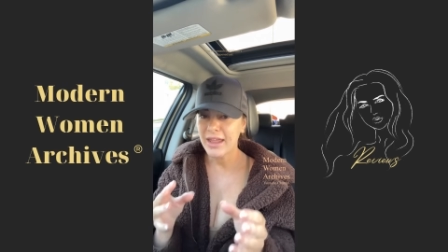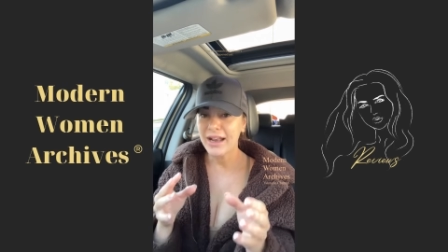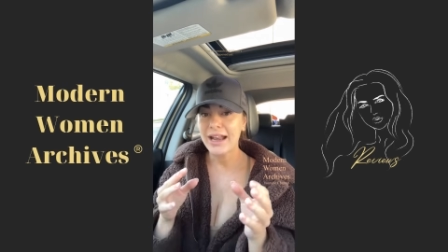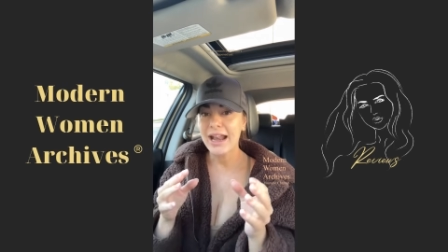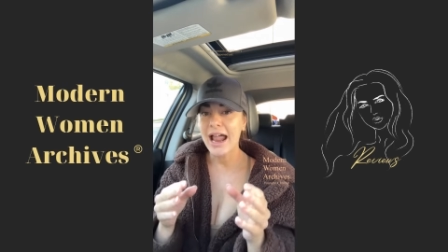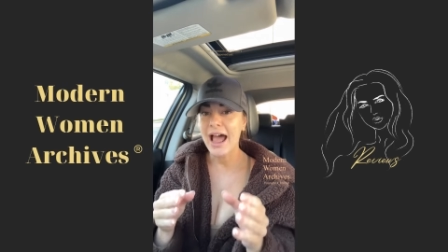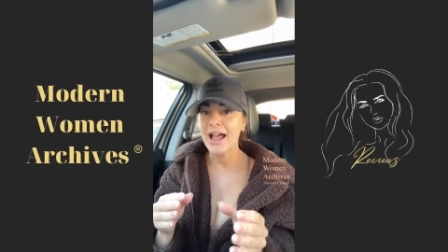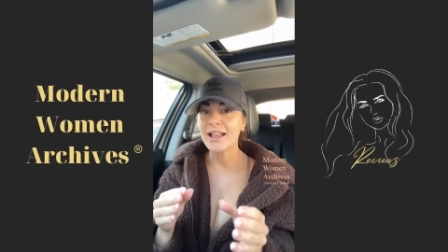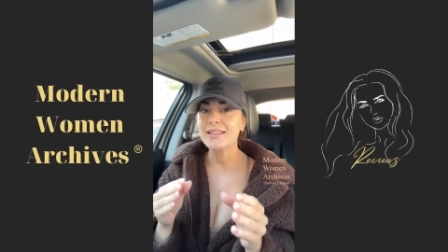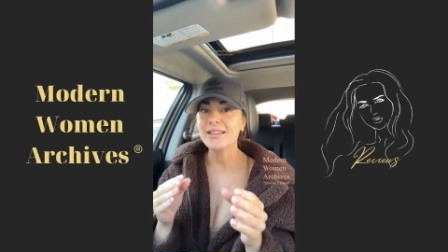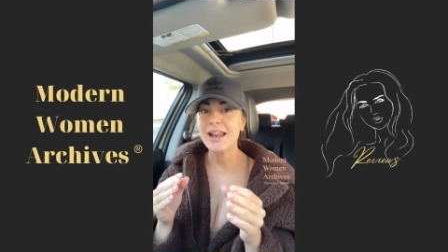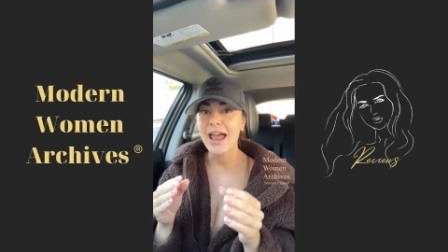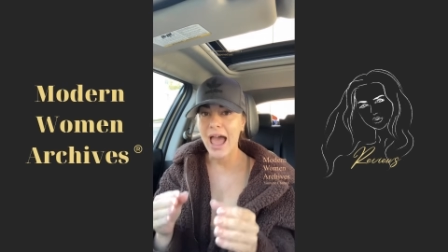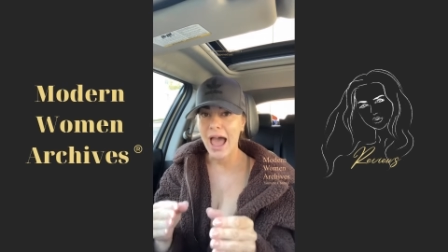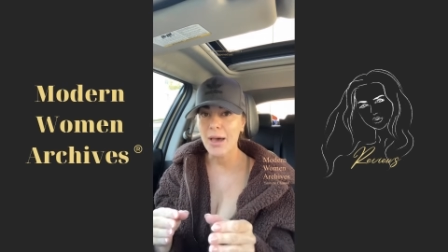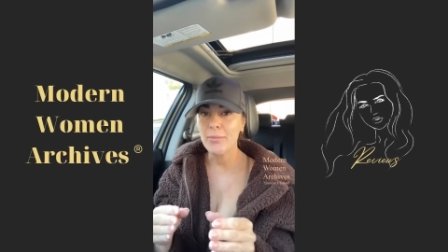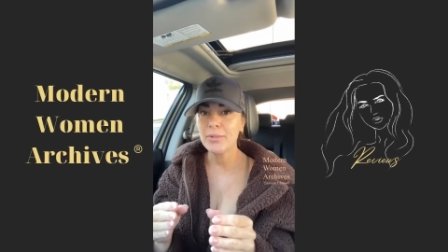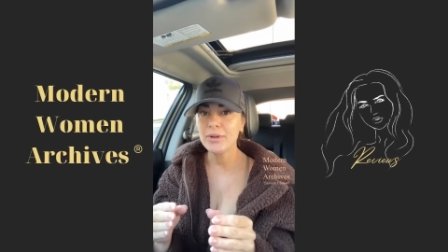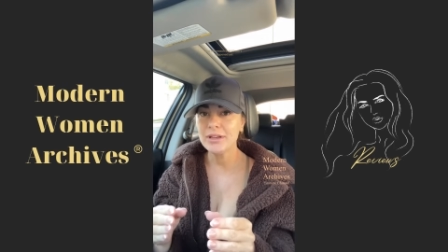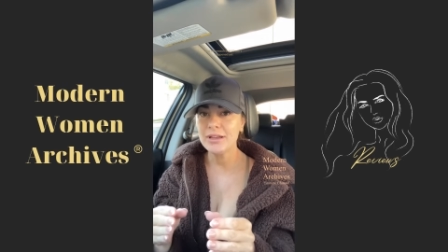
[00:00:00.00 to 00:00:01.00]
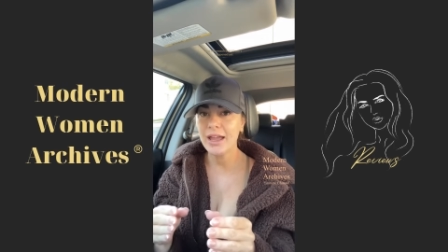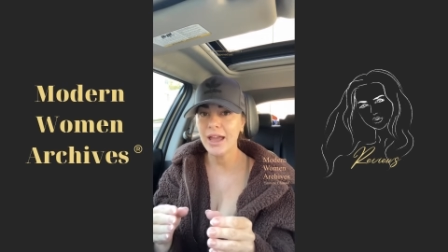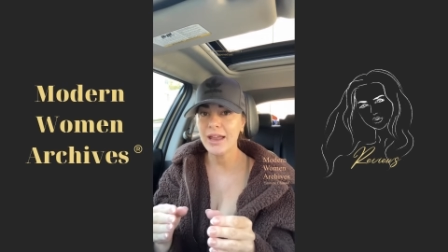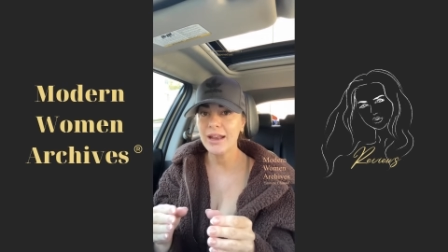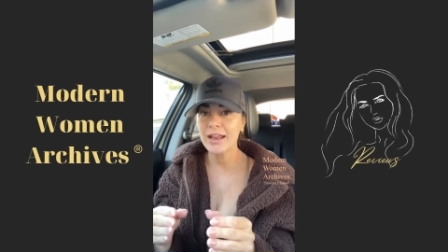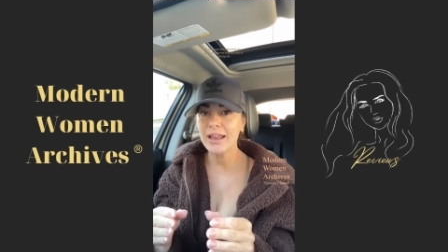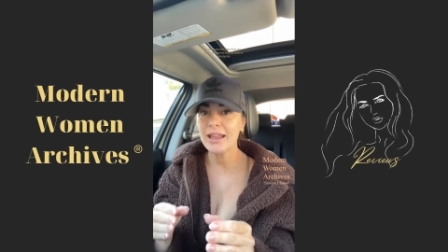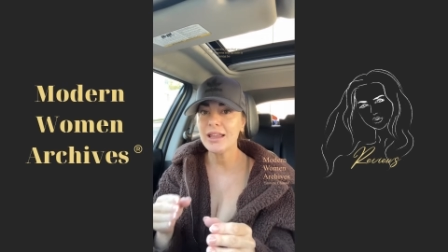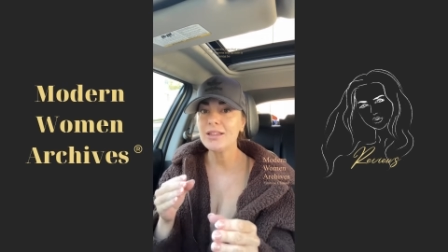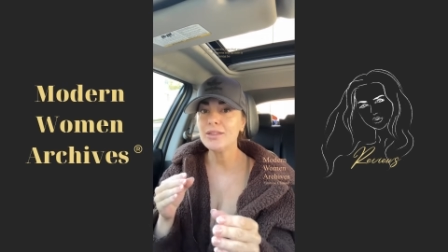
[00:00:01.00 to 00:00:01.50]
it hasn't happened yet
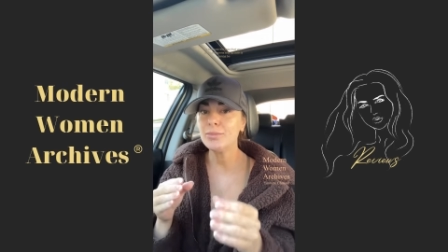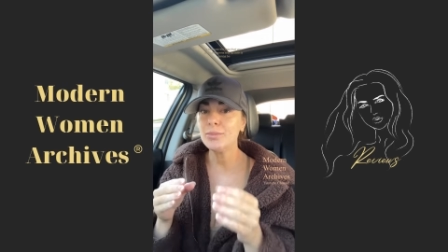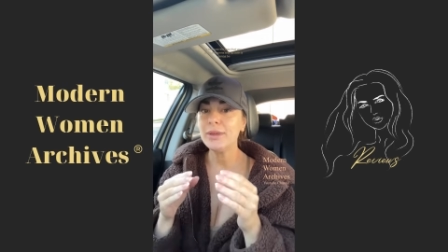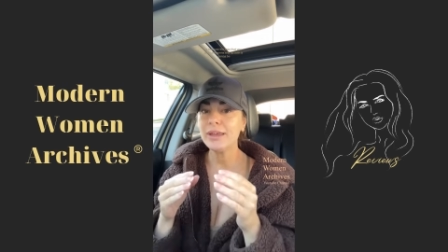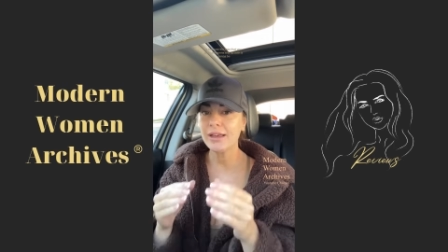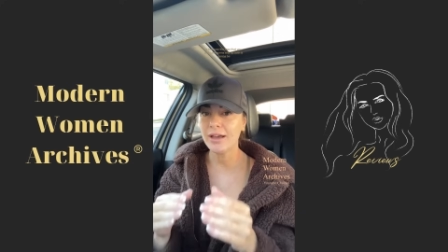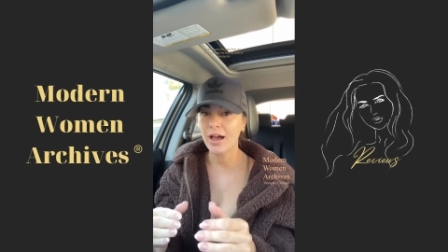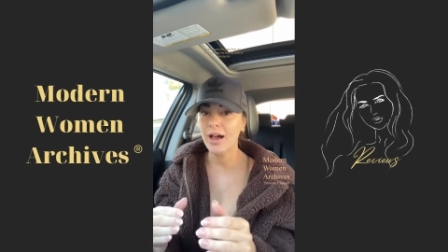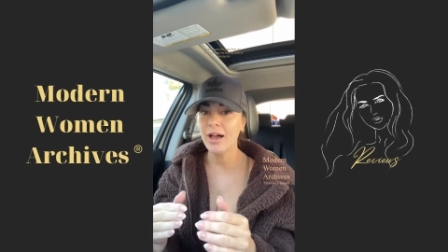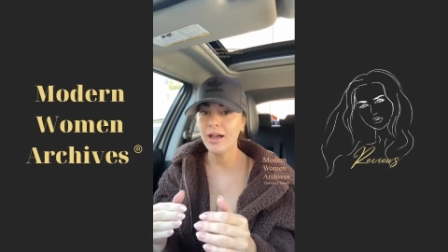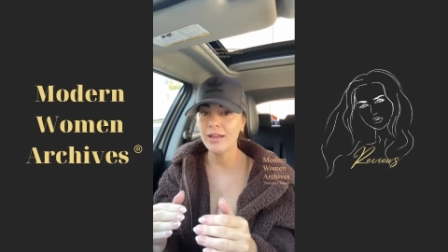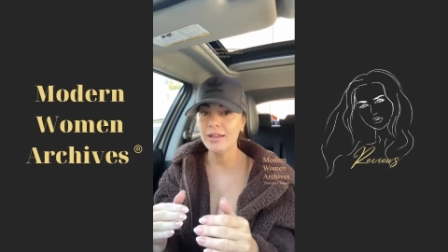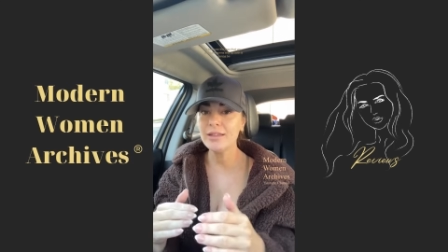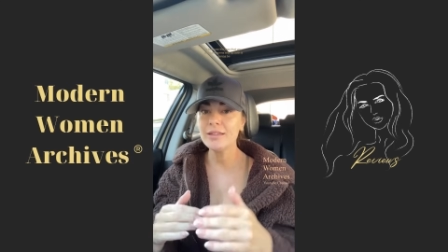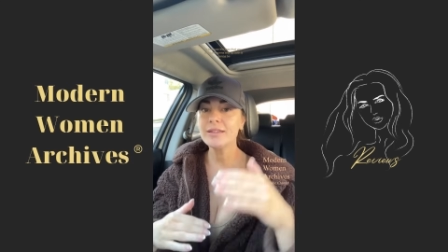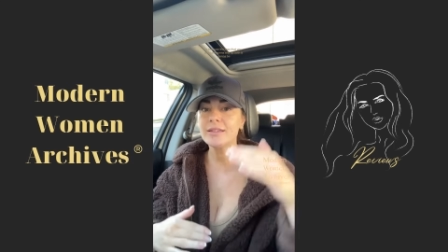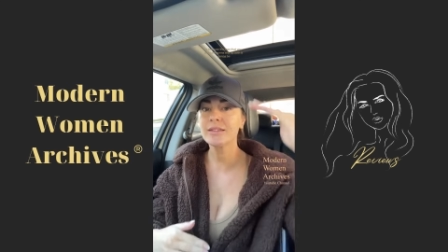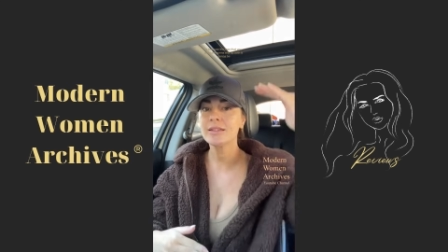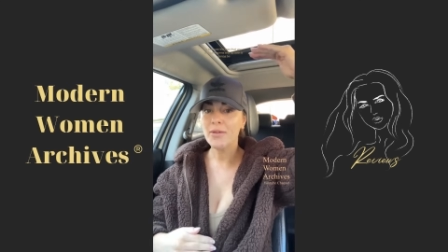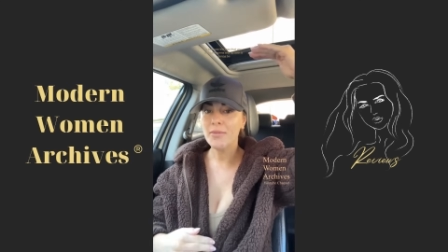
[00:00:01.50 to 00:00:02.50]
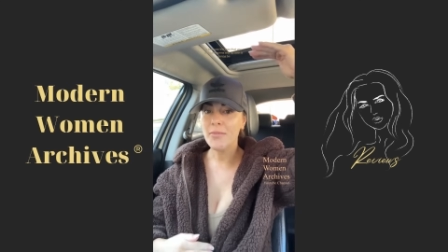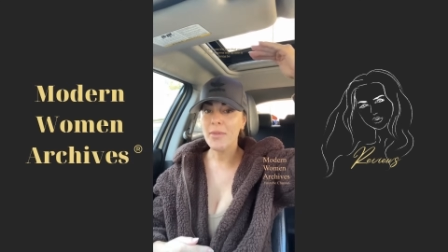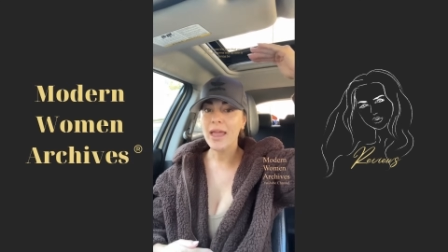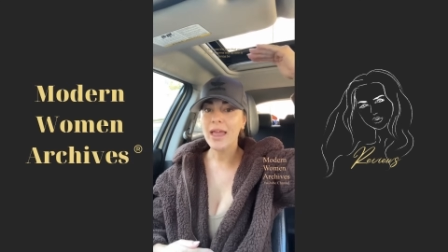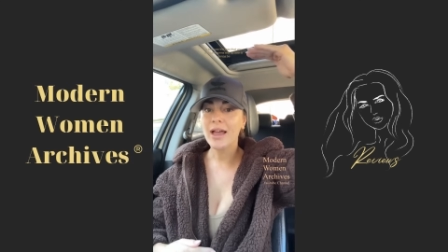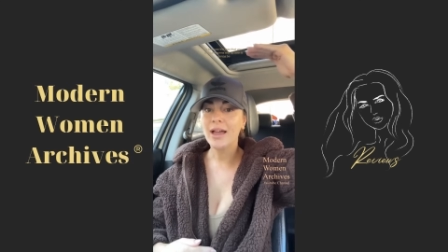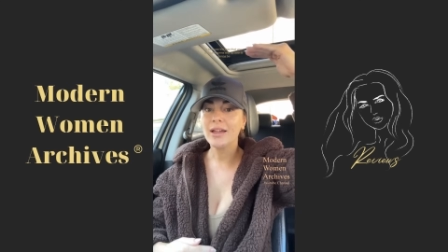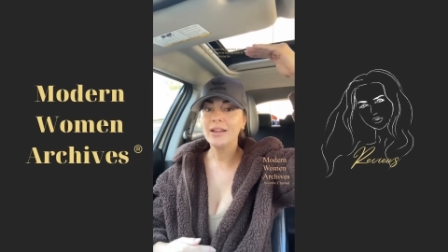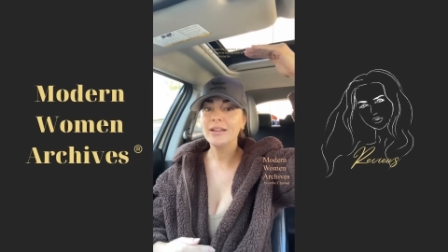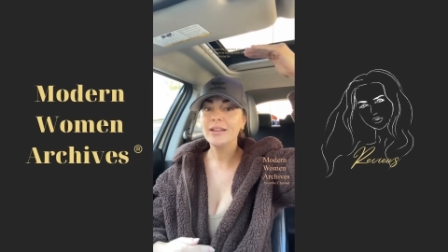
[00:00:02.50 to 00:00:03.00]
is because the
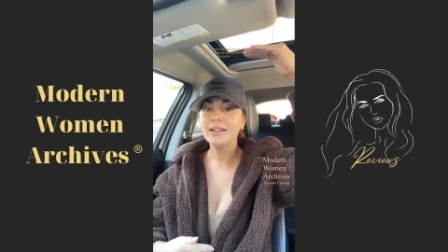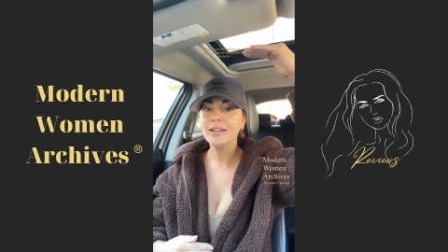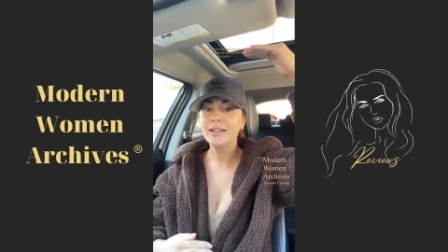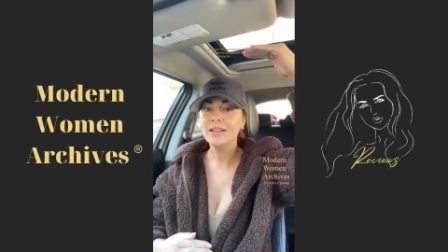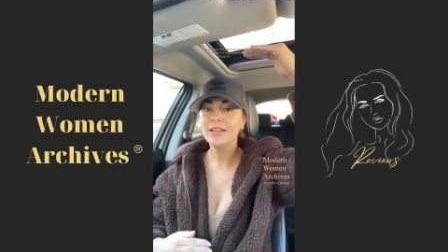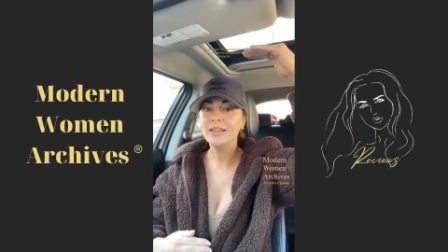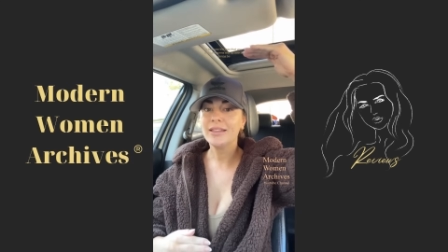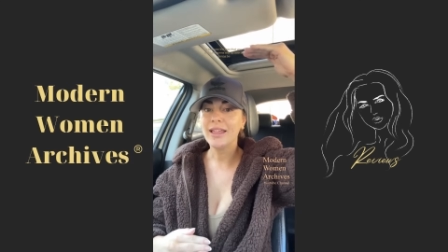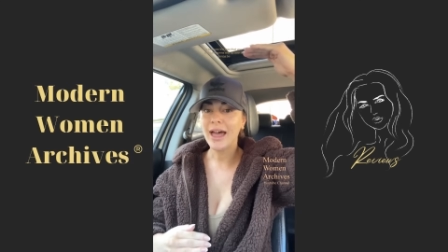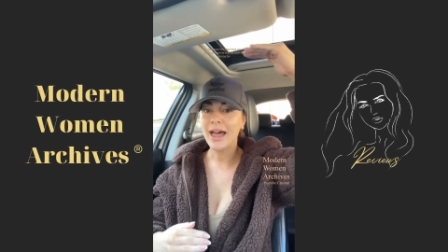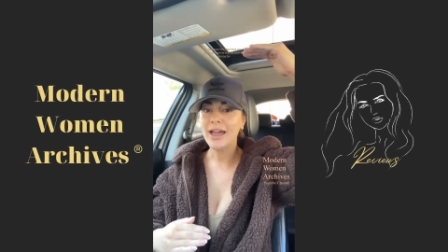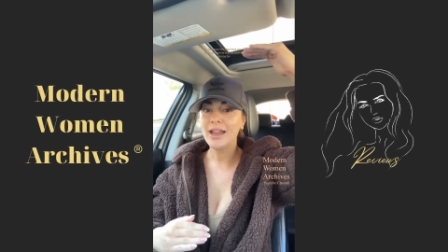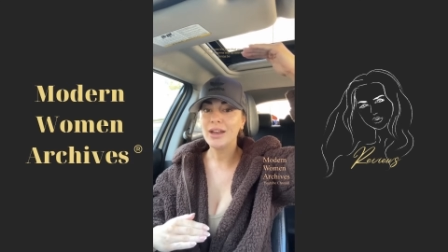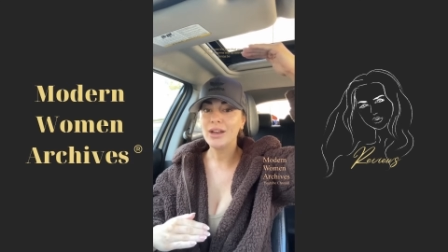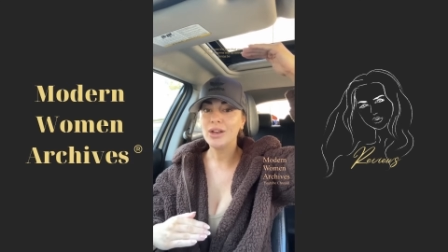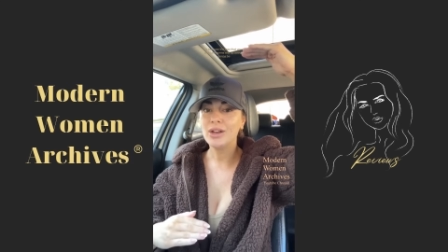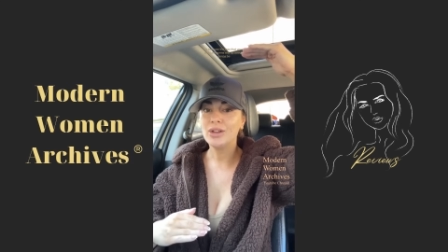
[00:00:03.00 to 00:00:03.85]
man that